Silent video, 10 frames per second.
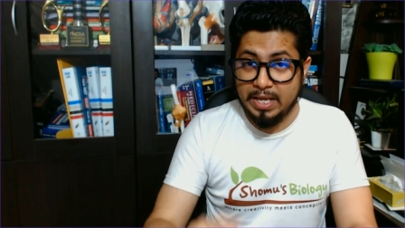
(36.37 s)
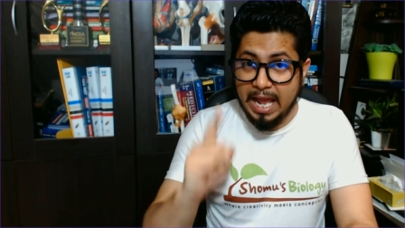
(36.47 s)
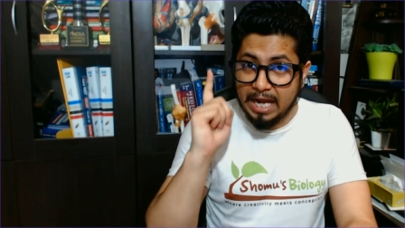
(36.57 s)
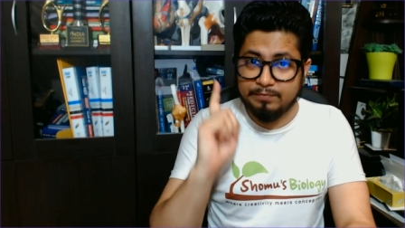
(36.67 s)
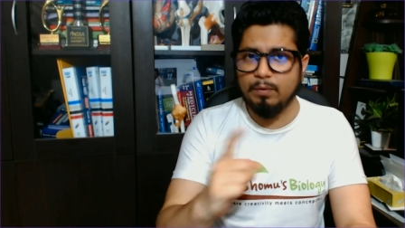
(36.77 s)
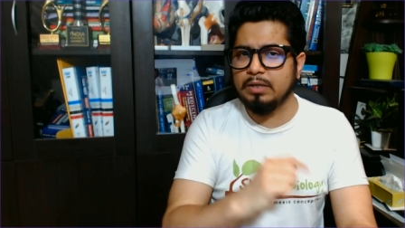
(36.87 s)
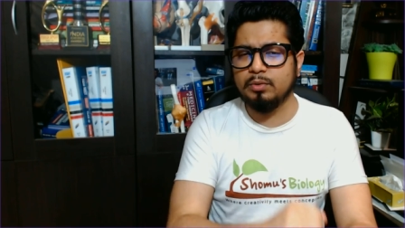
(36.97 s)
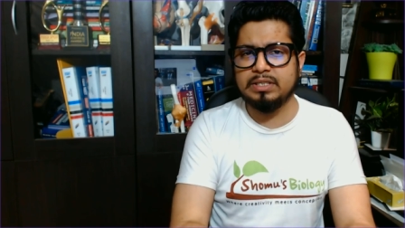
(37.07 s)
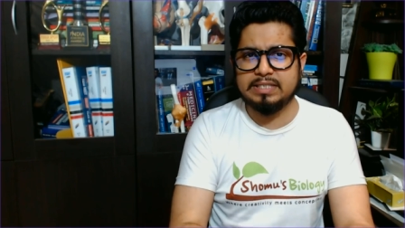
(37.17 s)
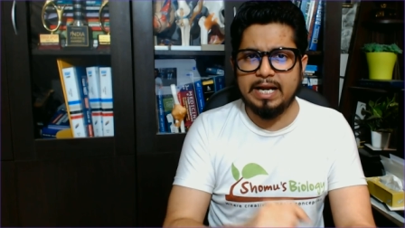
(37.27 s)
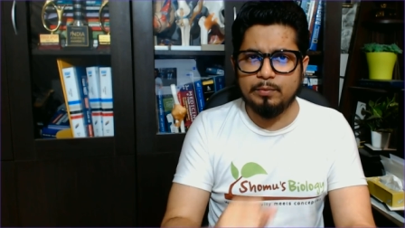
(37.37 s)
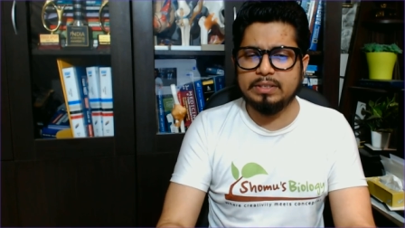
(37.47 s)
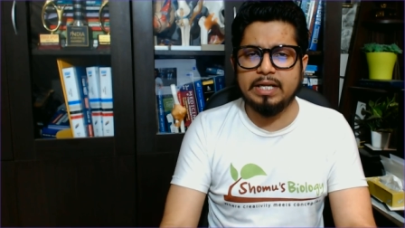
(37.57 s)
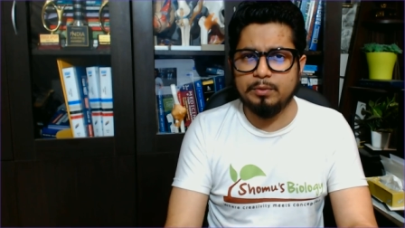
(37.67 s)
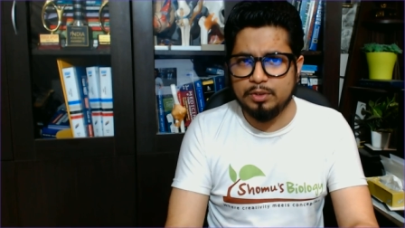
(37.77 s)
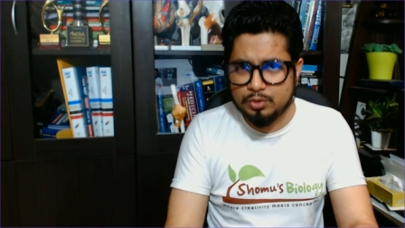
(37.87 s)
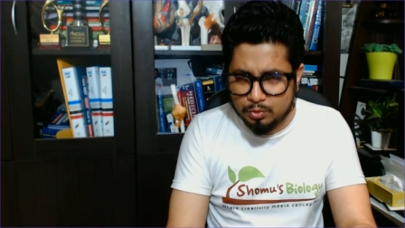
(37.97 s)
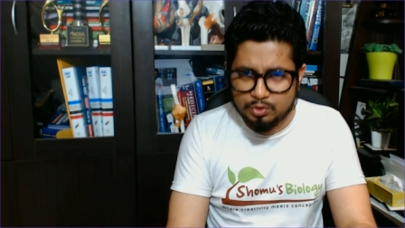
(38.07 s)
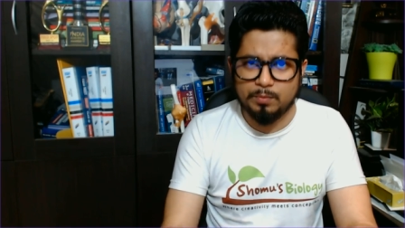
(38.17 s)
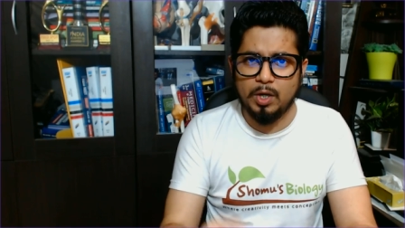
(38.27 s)
And if you want to decide whether you will choose
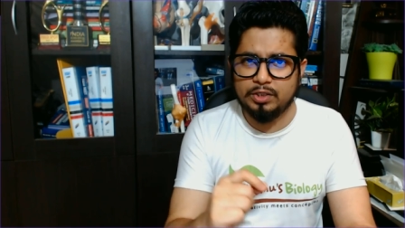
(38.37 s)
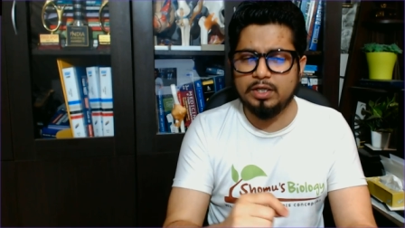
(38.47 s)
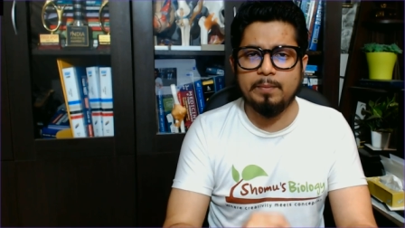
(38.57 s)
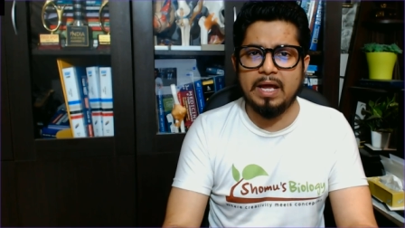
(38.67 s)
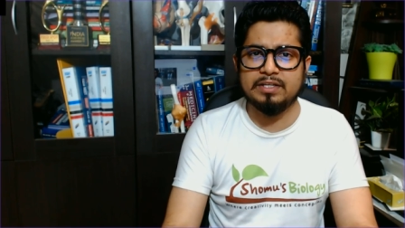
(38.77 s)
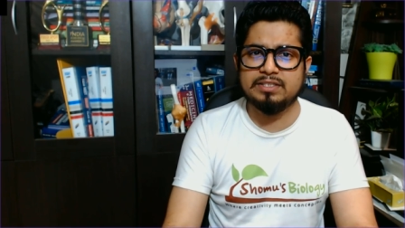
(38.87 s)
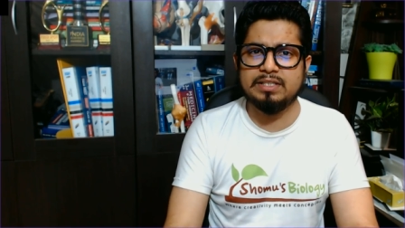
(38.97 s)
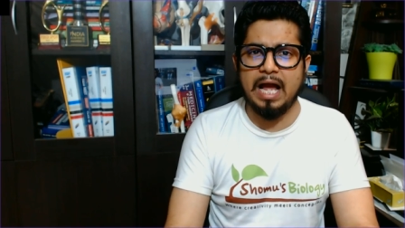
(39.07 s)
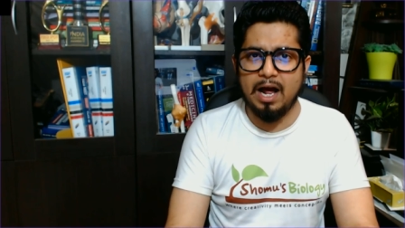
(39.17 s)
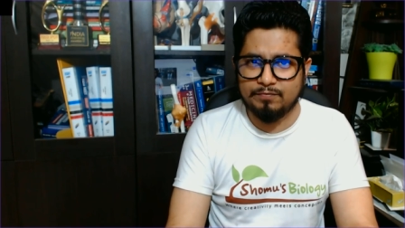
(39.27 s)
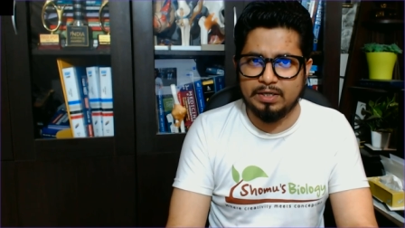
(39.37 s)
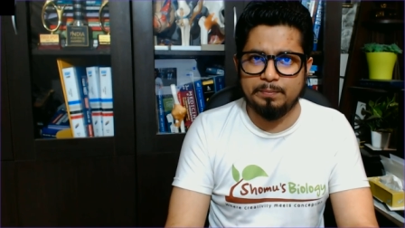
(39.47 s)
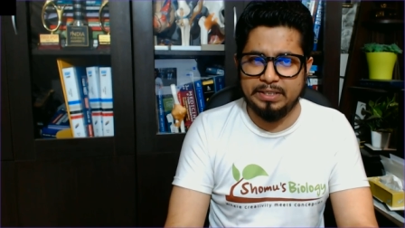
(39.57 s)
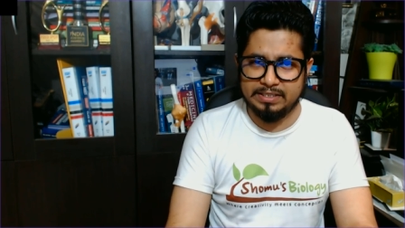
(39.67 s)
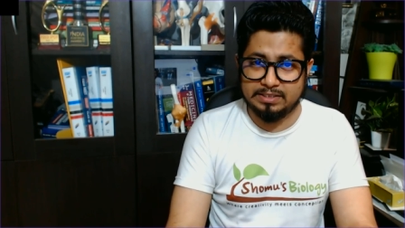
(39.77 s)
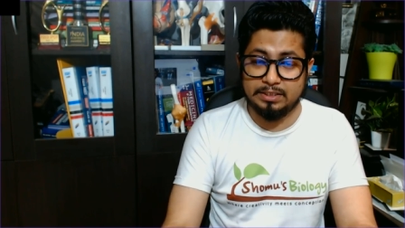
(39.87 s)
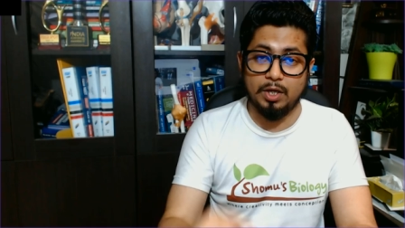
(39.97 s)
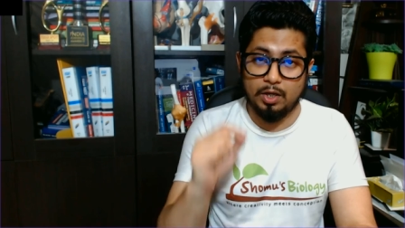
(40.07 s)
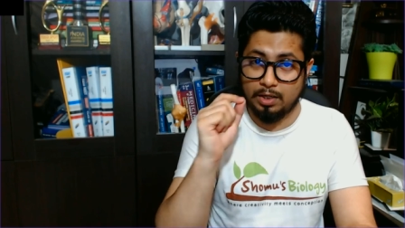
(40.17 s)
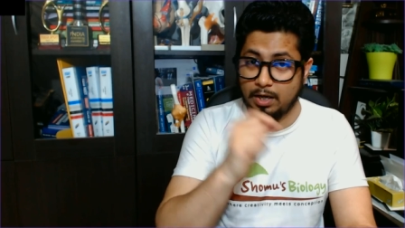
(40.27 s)
molecular biology after BSc or
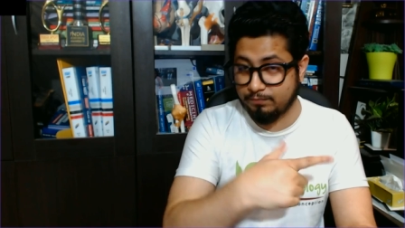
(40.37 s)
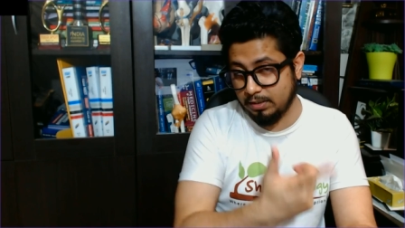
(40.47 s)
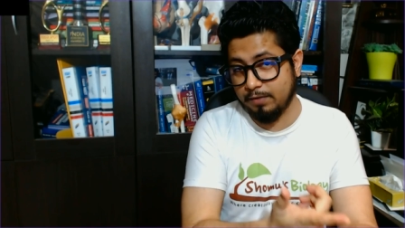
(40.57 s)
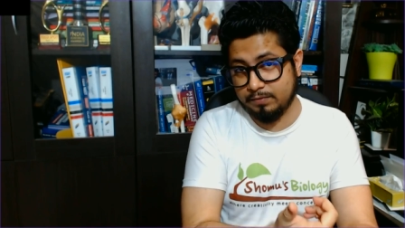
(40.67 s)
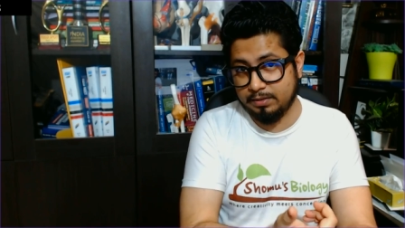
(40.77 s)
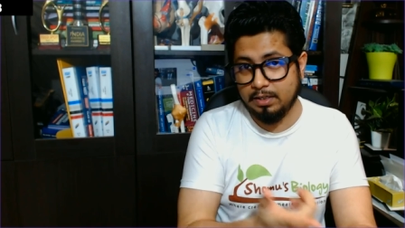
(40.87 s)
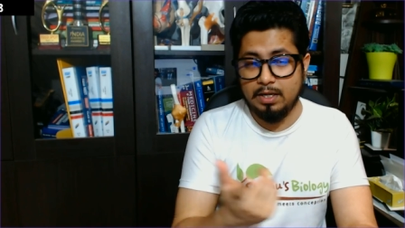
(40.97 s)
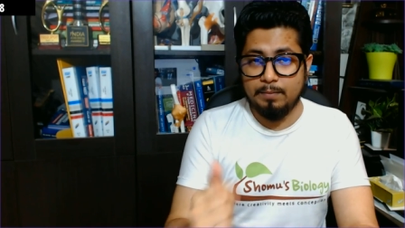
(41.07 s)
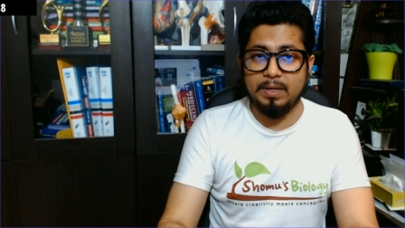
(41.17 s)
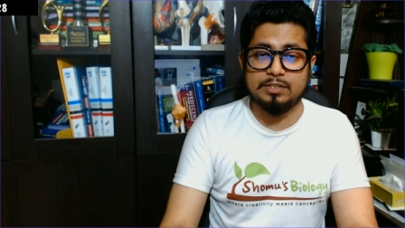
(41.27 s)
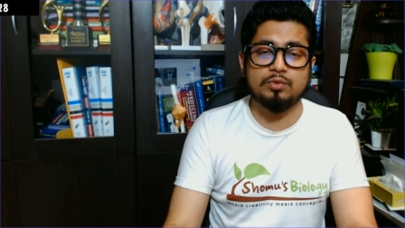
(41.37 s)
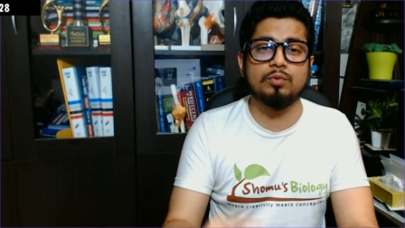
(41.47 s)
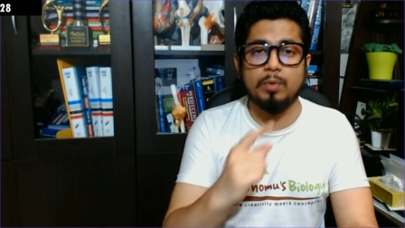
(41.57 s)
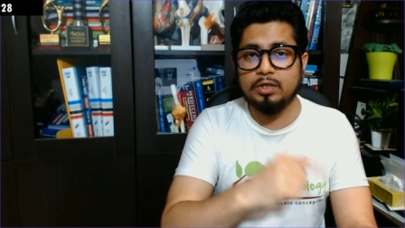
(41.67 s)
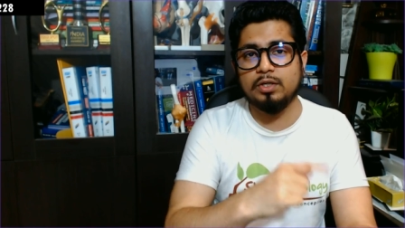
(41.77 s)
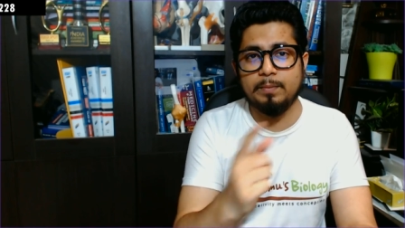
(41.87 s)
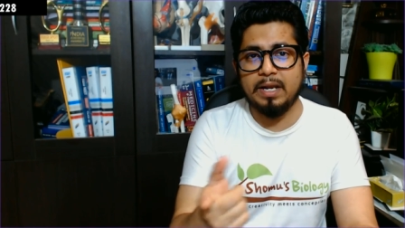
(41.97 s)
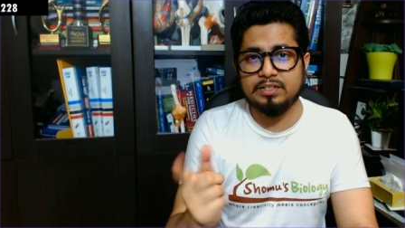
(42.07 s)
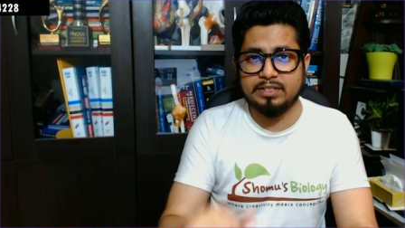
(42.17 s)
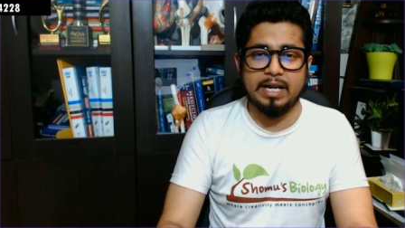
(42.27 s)
after +2 molecular biology
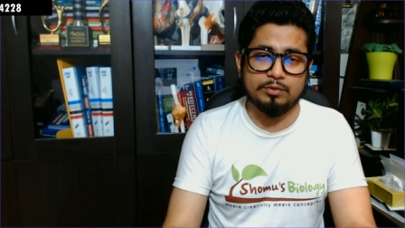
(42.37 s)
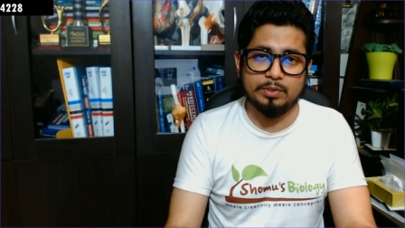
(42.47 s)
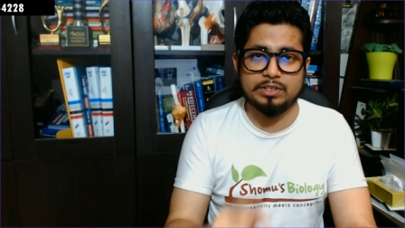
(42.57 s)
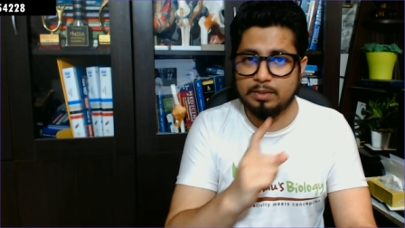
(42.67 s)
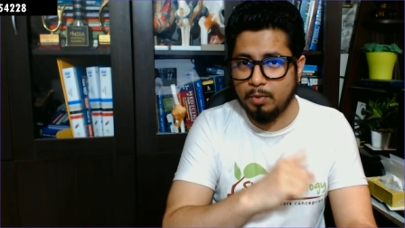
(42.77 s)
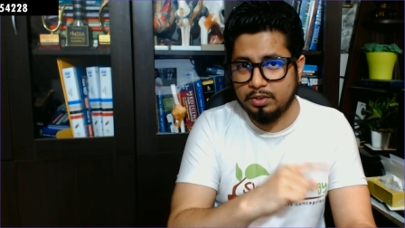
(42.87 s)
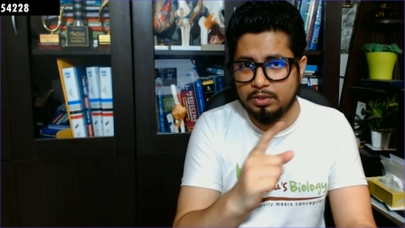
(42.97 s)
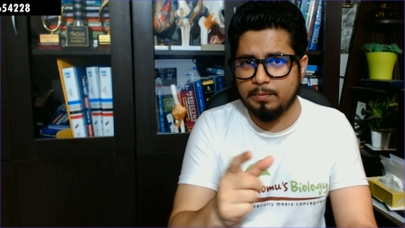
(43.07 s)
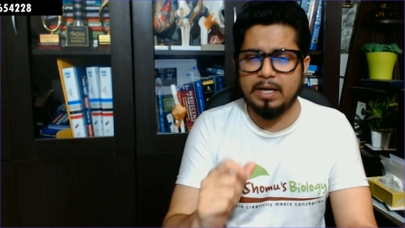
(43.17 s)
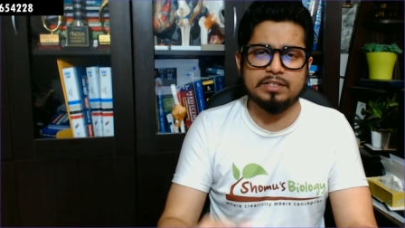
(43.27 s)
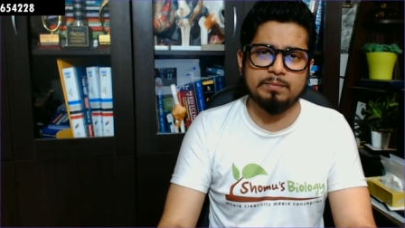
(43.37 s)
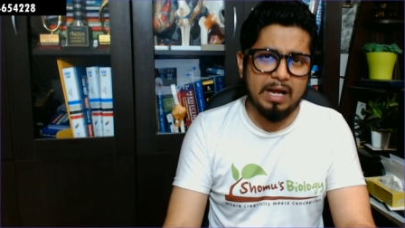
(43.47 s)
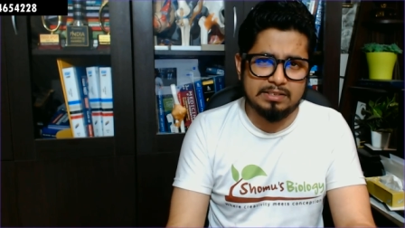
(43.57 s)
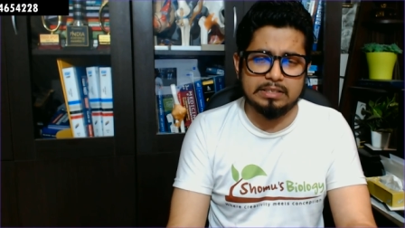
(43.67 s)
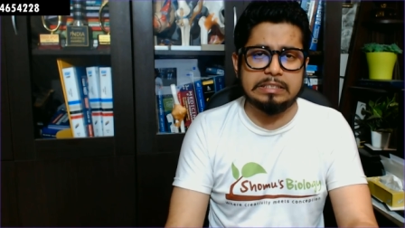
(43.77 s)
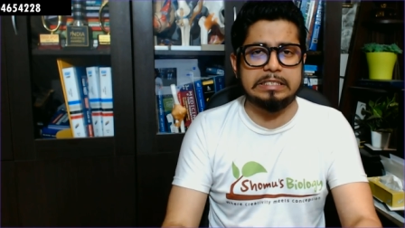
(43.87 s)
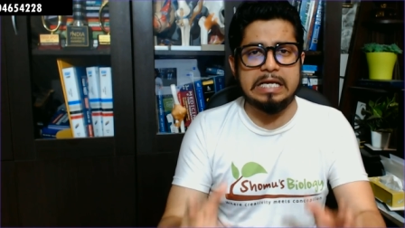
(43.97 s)
graduation, molecular biology masters,